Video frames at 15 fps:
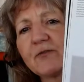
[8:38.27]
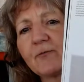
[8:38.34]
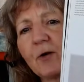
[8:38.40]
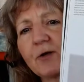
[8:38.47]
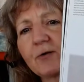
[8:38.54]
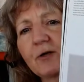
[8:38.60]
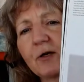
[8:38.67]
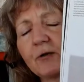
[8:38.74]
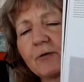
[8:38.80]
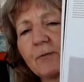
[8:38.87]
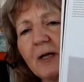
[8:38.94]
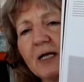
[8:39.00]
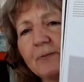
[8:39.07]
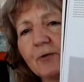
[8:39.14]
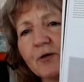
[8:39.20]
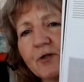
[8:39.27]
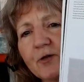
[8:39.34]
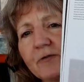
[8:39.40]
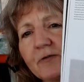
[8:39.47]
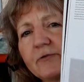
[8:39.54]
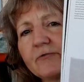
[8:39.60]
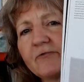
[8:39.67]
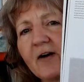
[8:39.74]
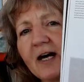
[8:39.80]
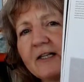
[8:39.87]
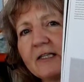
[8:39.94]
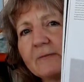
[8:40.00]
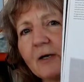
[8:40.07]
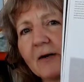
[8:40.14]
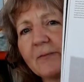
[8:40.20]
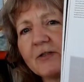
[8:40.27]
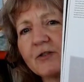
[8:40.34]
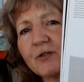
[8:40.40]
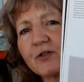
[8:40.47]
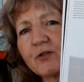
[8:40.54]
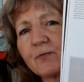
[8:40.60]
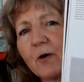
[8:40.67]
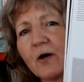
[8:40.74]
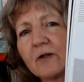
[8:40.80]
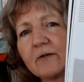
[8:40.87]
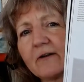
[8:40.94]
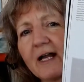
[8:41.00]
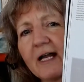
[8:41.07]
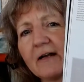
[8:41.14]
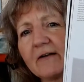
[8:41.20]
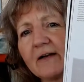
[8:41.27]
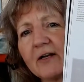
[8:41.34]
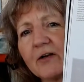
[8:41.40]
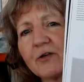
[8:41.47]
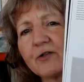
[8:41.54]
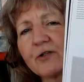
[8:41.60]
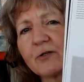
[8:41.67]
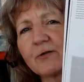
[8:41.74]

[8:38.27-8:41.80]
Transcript: watercolor paper and sort of divide them up into smaller areas,